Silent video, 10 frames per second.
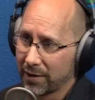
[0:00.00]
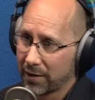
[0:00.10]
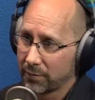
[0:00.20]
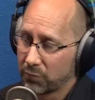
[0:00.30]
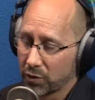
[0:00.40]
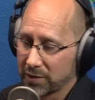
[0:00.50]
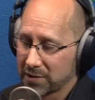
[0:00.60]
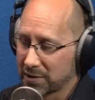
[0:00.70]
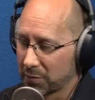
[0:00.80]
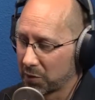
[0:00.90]
I, I'm not
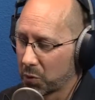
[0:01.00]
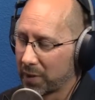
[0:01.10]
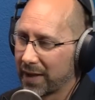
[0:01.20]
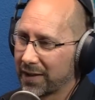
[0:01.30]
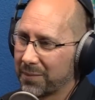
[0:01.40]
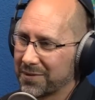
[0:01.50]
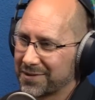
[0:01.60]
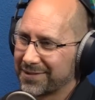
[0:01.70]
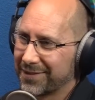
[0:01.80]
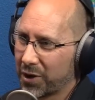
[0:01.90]
necessarily calling out them
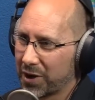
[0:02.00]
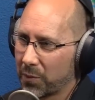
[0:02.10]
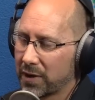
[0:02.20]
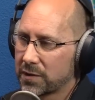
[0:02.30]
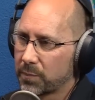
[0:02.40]
as the only ones,